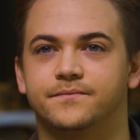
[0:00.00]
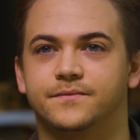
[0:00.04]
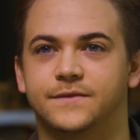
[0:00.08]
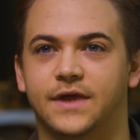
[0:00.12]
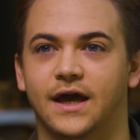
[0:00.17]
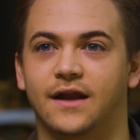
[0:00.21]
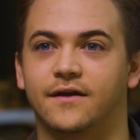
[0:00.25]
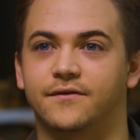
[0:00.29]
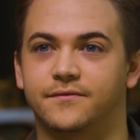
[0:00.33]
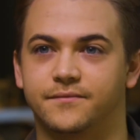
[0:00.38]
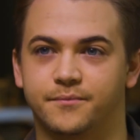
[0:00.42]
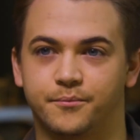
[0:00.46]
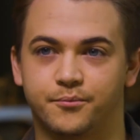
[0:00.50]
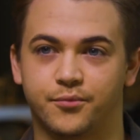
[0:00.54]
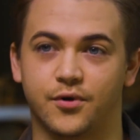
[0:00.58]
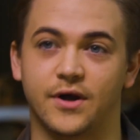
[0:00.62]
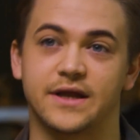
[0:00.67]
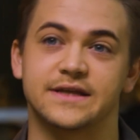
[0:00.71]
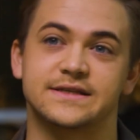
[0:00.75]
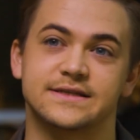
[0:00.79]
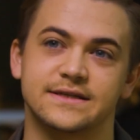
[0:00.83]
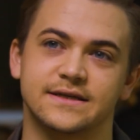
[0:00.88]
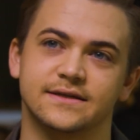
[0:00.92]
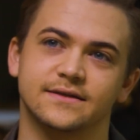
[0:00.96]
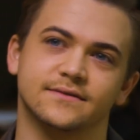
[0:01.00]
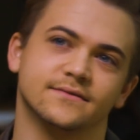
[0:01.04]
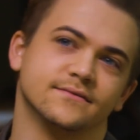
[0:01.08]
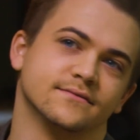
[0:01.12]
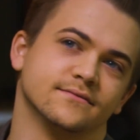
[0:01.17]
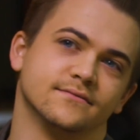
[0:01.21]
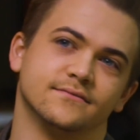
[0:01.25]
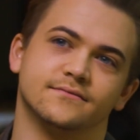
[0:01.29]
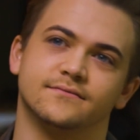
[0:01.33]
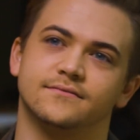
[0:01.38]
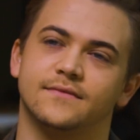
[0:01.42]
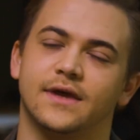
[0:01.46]
kind of
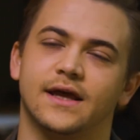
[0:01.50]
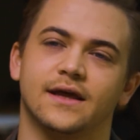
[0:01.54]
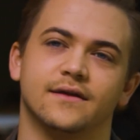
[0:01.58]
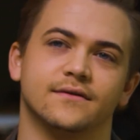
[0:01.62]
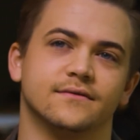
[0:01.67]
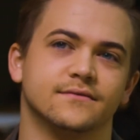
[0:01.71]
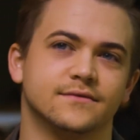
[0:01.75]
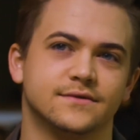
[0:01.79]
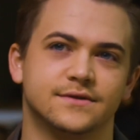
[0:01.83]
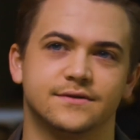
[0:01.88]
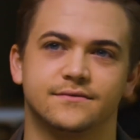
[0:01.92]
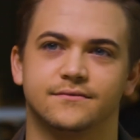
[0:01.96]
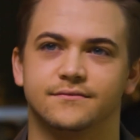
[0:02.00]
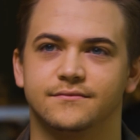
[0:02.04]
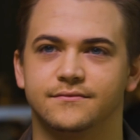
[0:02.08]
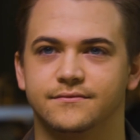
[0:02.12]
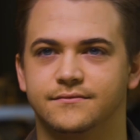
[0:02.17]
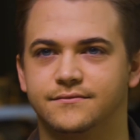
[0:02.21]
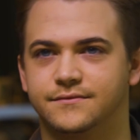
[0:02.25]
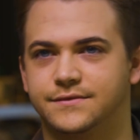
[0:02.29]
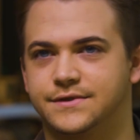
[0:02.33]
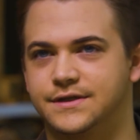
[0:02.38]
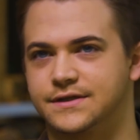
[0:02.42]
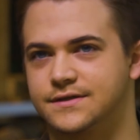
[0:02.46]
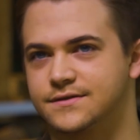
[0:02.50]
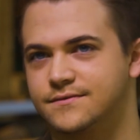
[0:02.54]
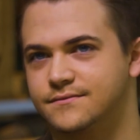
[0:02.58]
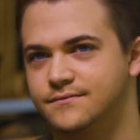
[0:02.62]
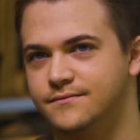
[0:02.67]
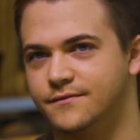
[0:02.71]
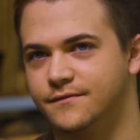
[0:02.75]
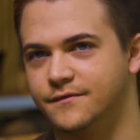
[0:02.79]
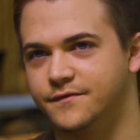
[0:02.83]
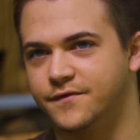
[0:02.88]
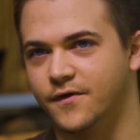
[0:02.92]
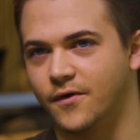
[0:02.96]
present and just
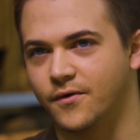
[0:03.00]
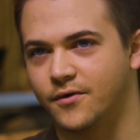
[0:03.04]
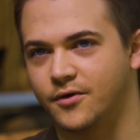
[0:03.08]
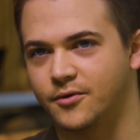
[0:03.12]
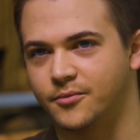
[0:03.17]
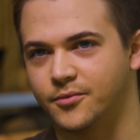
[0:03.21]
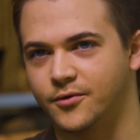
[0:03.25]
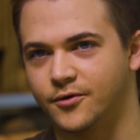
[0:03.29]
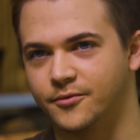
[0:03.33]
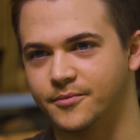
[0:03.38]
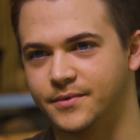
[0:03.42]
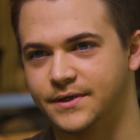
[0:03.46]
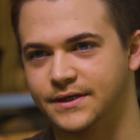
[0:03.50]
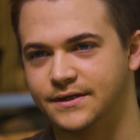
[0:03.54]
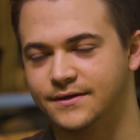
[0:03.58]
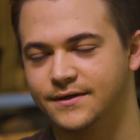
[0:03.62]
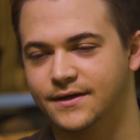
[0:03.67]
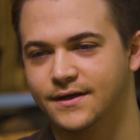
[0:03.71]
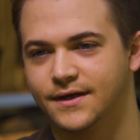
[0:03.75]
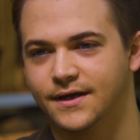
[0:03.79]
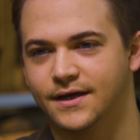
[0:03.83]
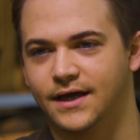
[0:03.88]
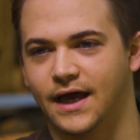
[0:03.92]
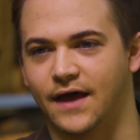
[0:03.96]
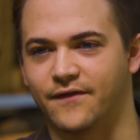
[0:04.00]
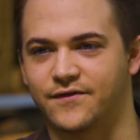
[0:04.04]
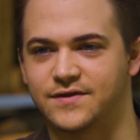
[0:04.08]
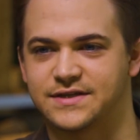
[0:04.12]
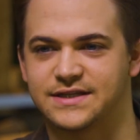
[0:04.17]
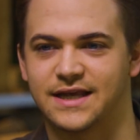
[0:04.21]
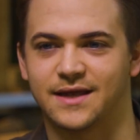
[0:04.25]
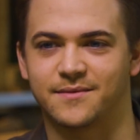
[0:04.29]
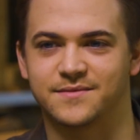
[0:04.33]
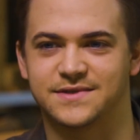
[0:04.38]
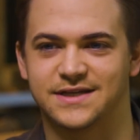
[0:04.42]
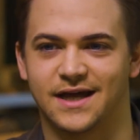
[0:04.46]
vulnerable. But at the
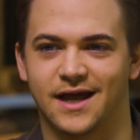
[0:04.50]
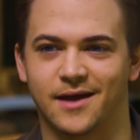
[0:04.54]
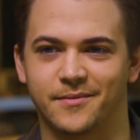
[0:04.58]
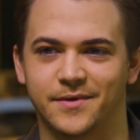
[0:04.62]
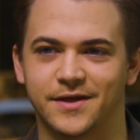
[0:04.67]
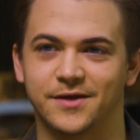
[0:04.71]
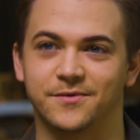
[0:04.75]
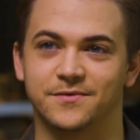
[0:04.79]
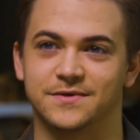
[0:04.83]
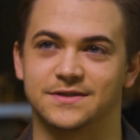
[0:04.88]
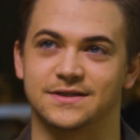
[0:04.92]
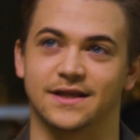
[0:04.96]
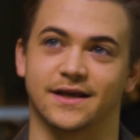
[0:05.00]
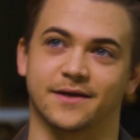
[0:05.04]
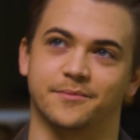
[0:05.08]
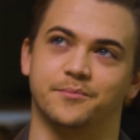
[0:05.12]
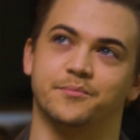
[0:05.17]
same time, he was like